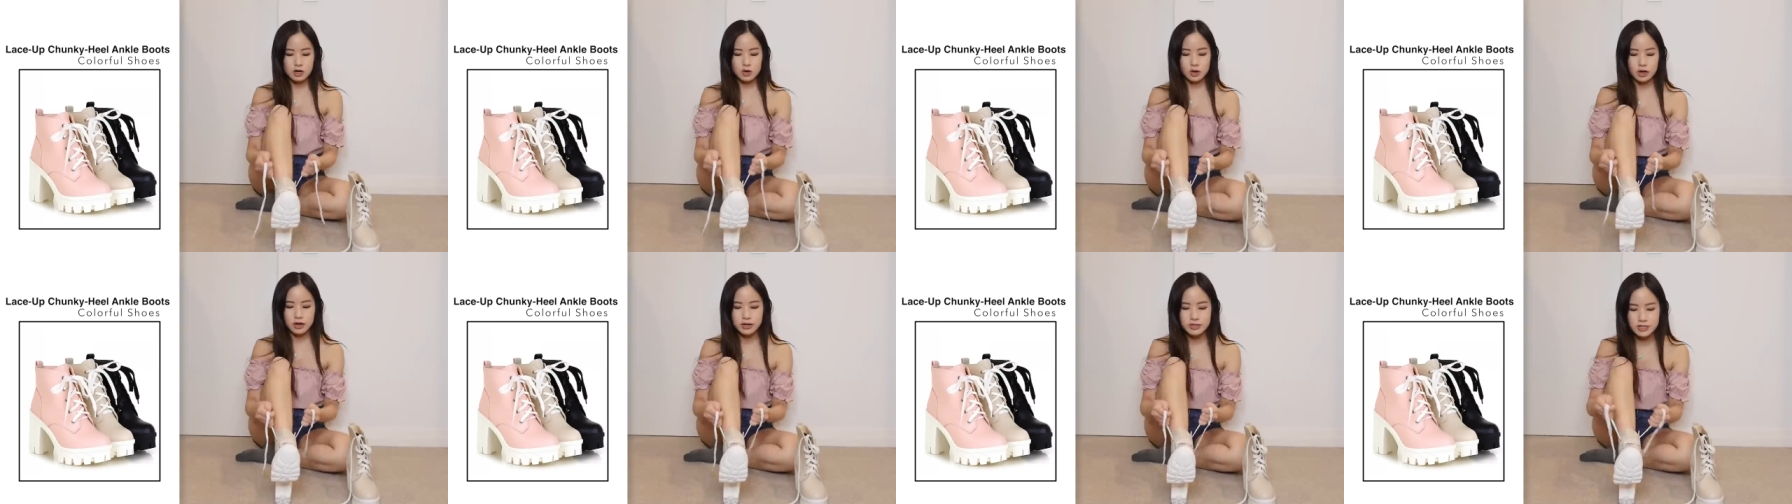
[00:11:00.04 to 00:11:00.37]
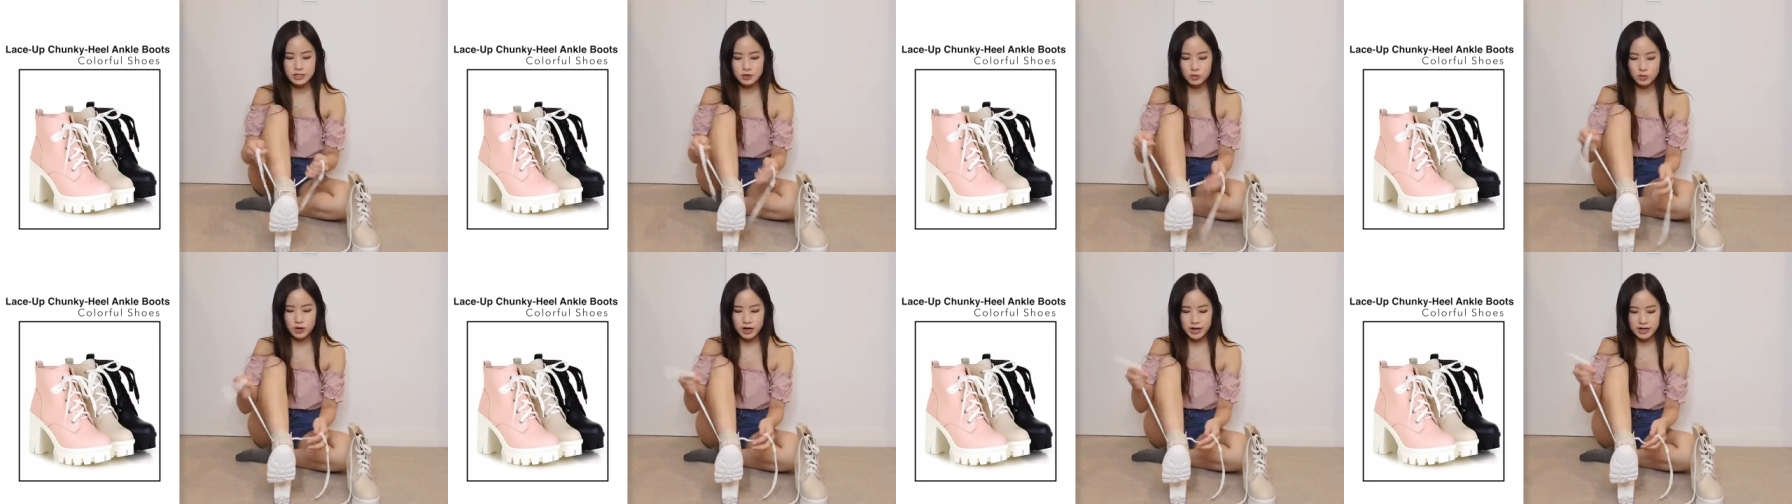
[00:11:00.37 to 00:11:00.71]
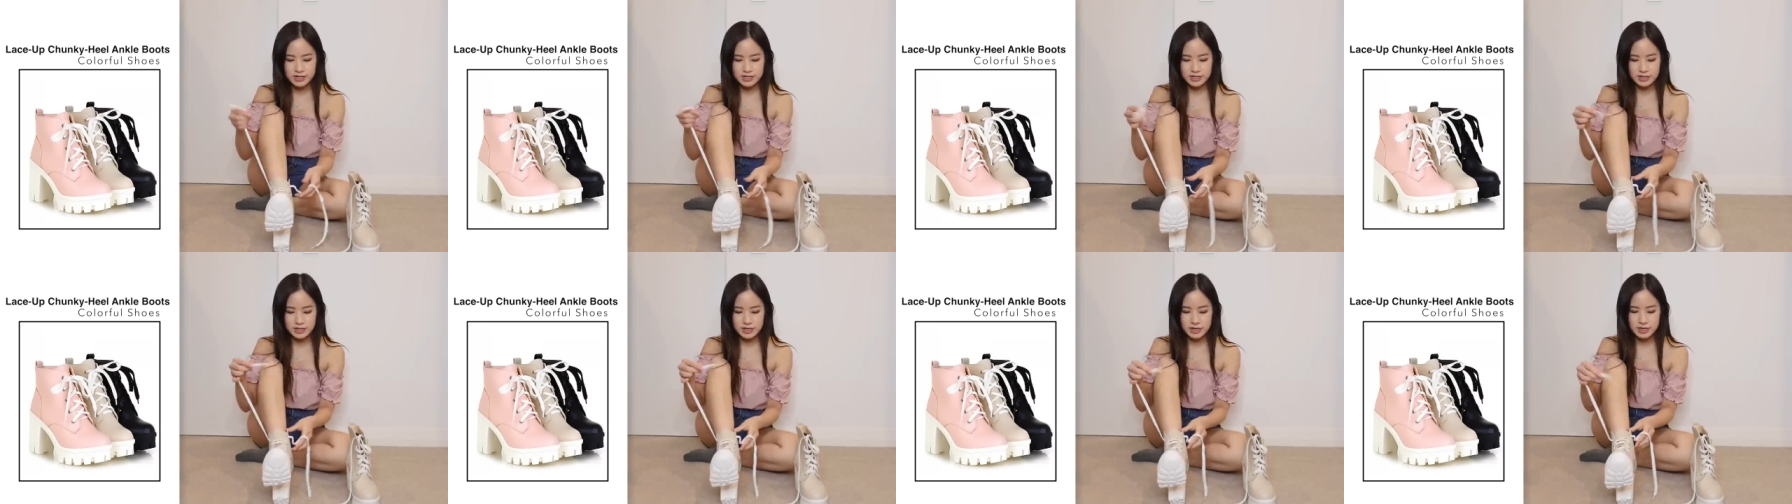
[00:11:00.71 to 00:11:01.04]
Quality
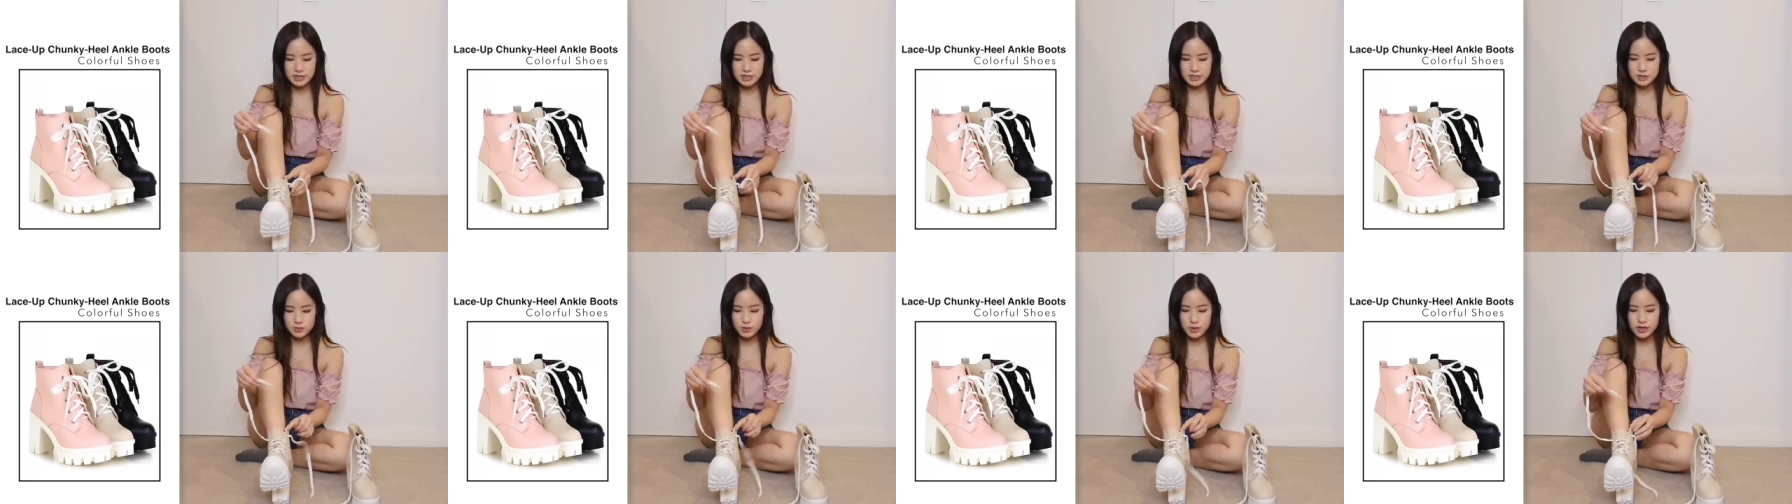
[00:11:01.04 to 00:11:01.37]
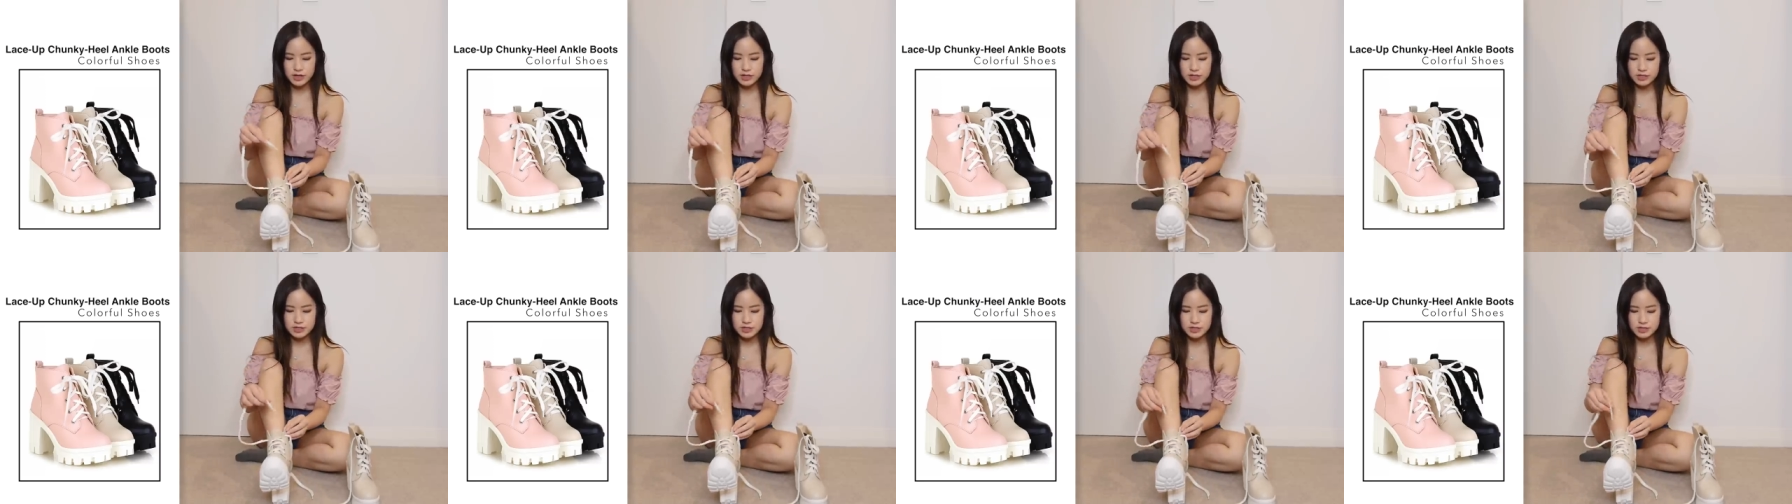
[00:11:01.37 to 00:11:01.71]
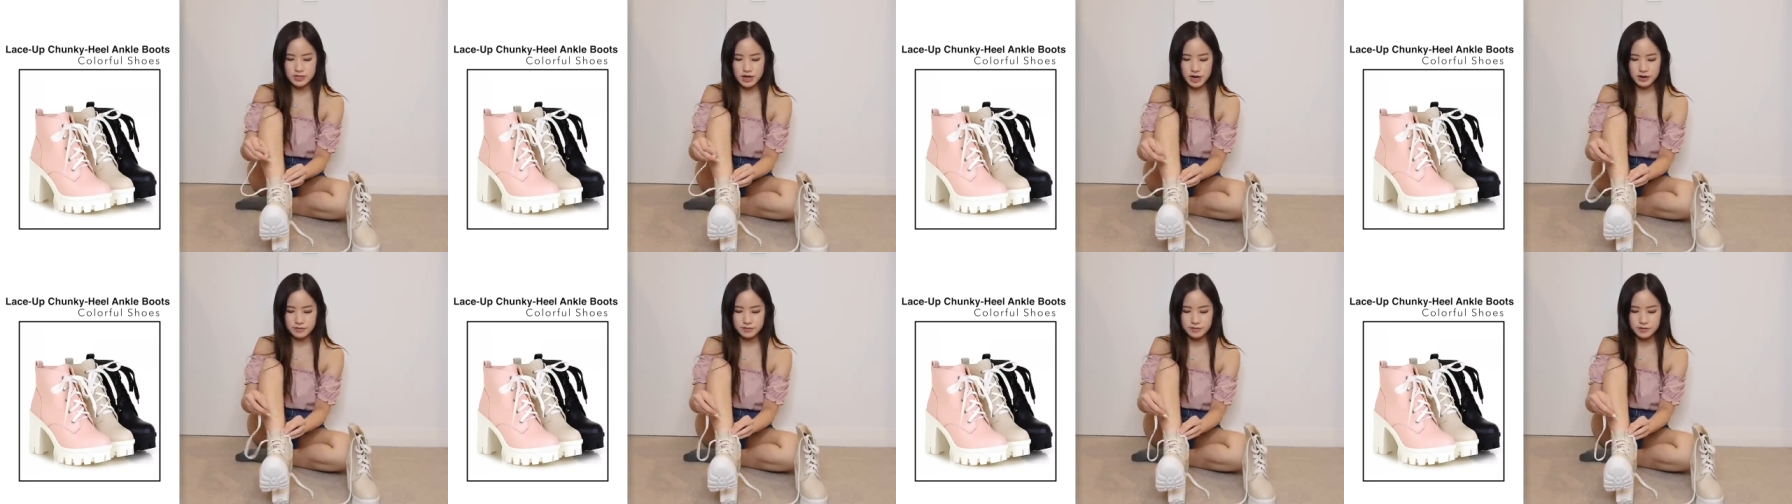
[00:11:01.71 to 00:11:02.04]
wise, these ones
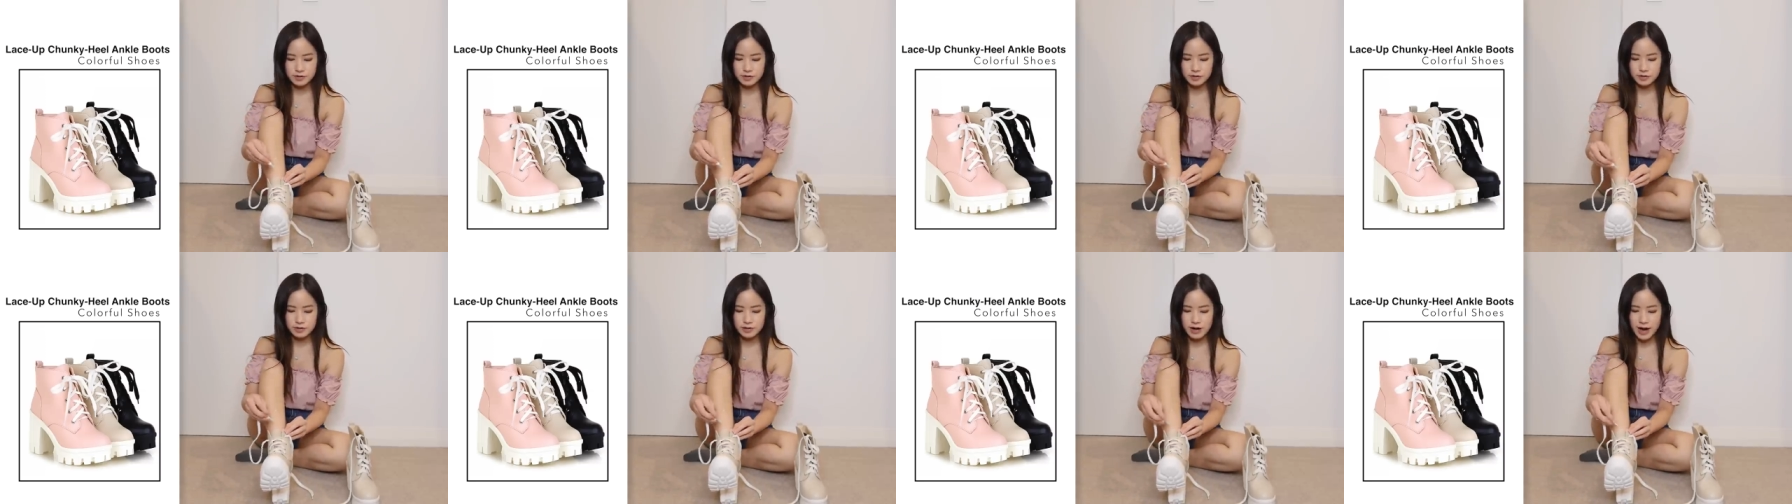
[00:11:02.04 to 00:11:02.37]
I feel